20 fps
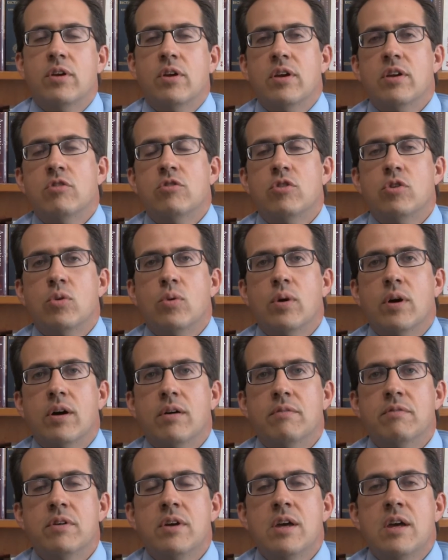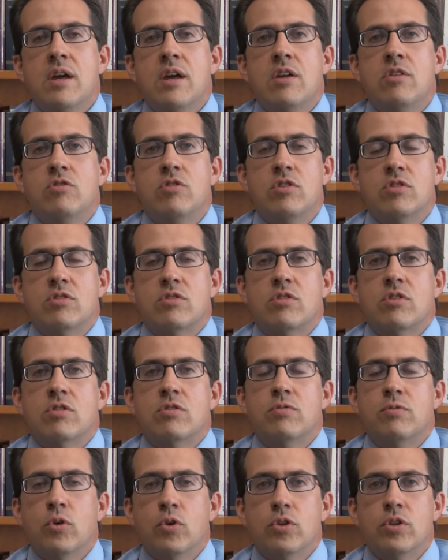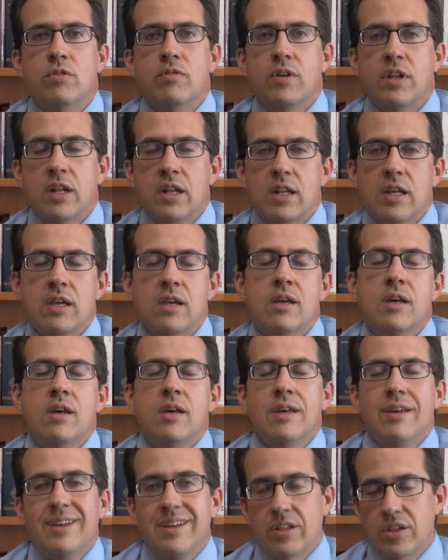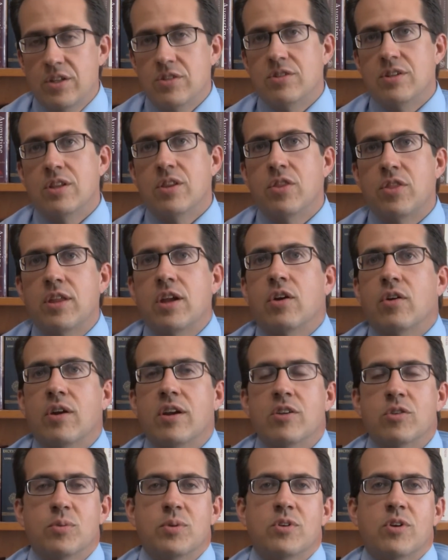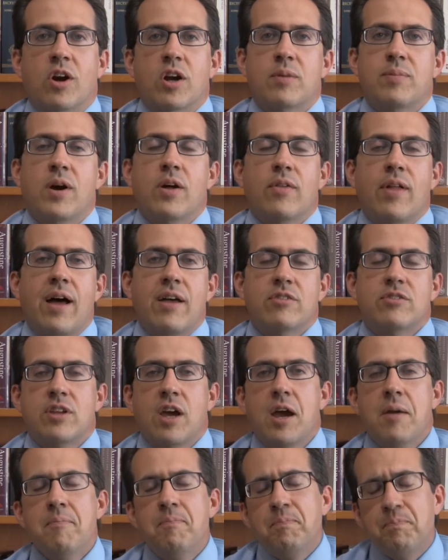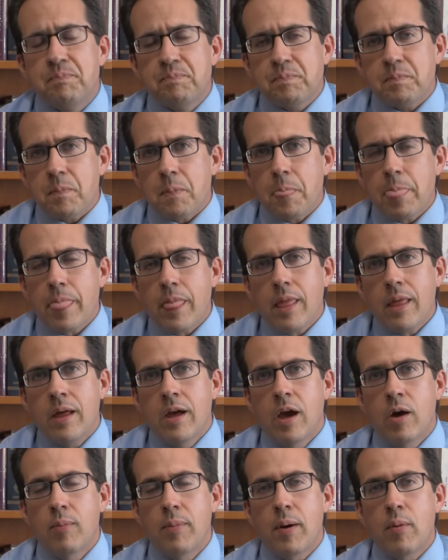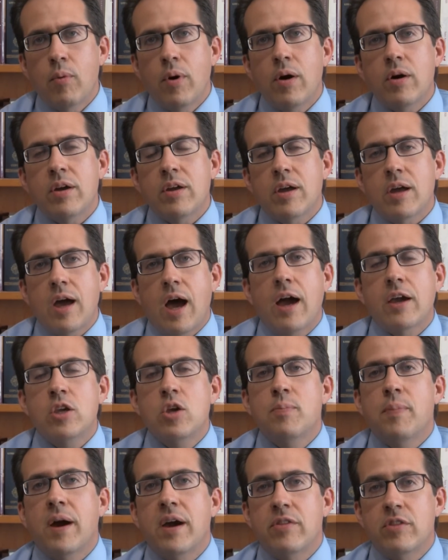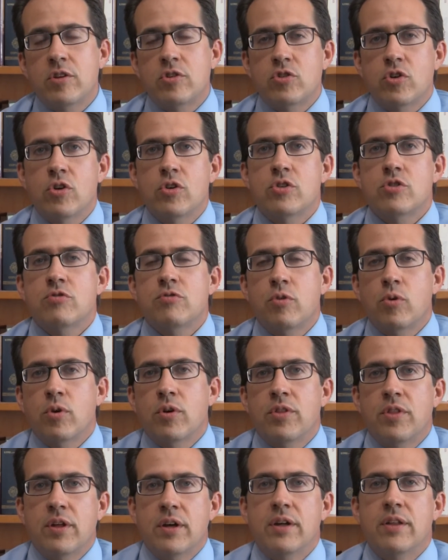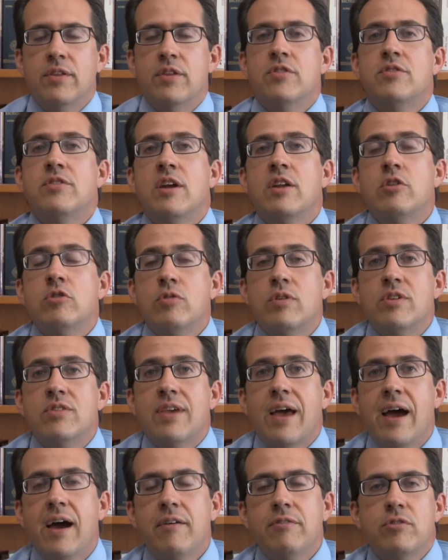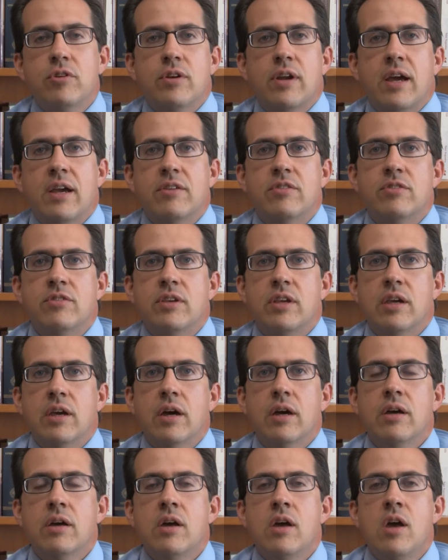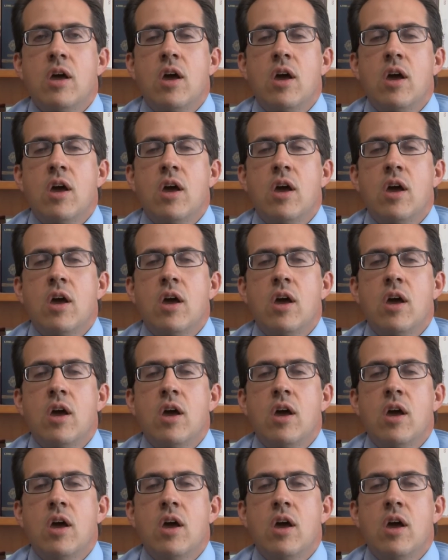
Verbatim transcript: the issue of Jesus' full divinity, at least in theory, as we talked about last time. Uh, but what occupied the church for the, the centuries after Nicaea